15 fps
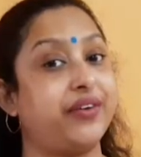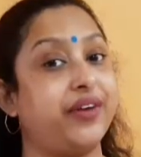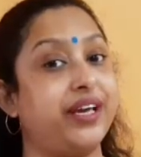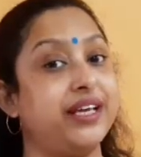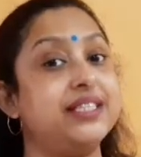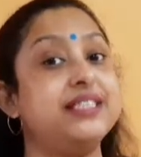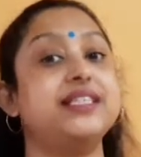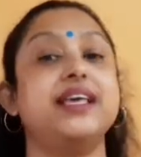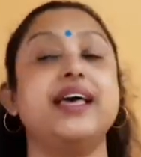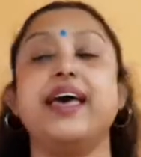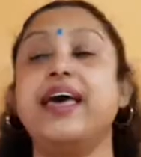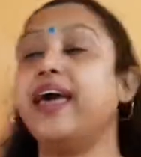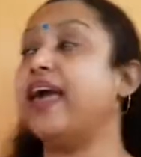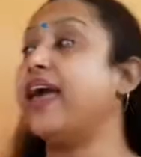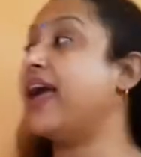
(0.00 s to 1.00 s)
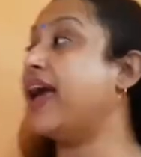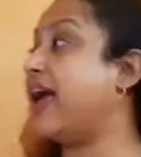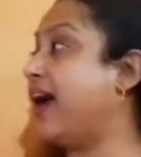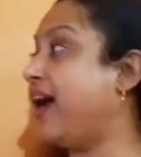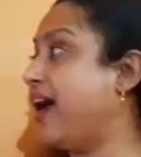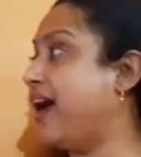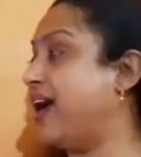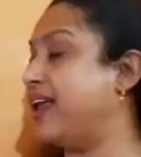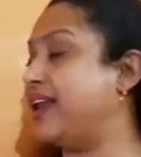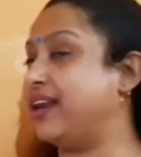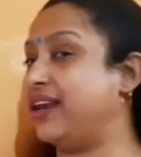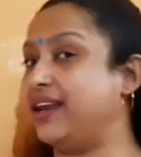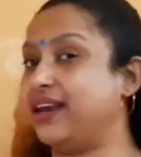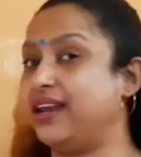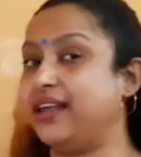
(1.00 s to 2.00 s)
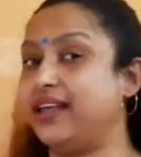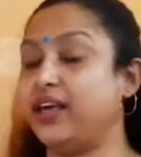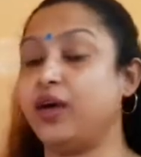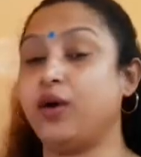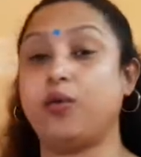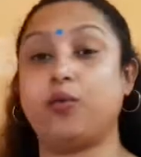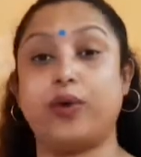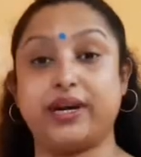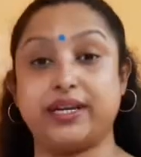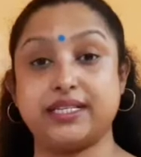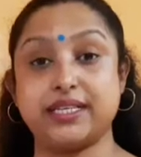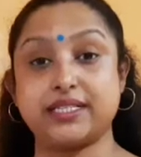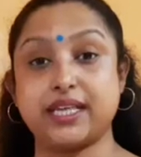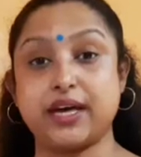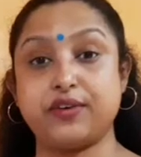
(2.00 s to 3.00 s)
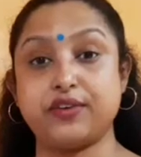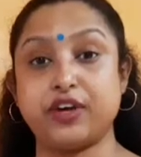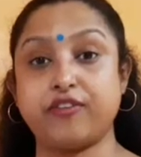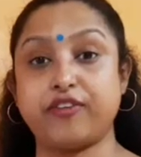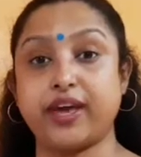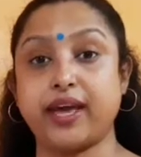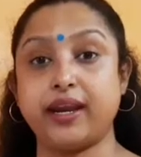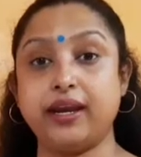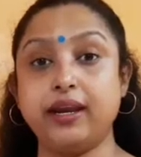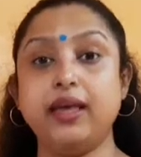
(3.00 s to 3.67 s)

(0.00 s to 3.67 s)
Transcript: is N. What is the sound of N?